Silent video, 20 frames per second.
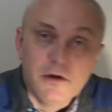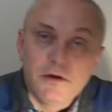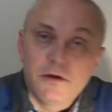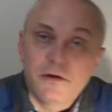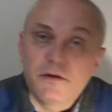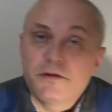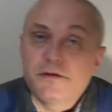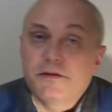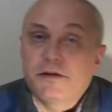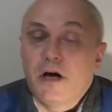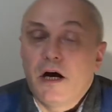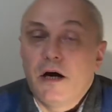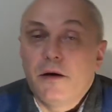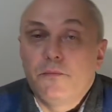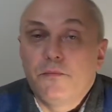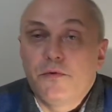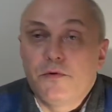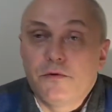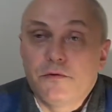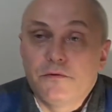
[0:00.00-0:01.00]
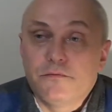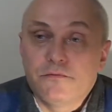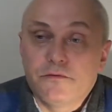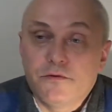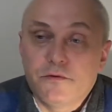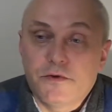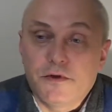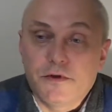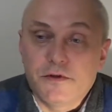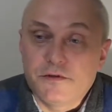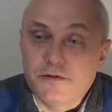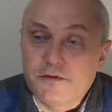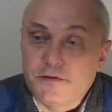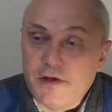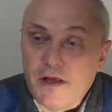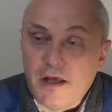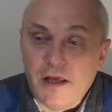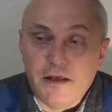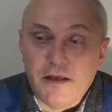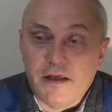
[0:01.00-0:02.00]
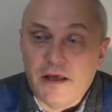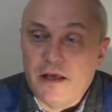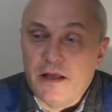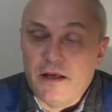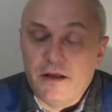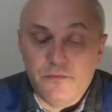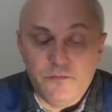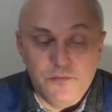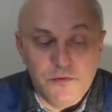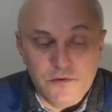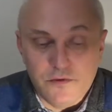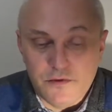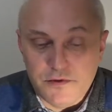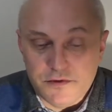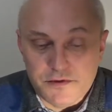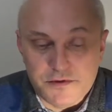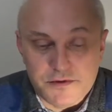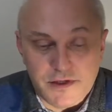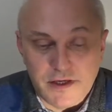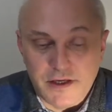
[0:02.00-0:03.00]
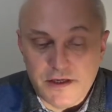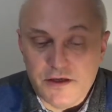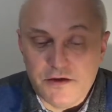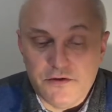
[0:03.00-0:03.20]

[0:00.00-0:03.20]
example, you can take any Buddhist, any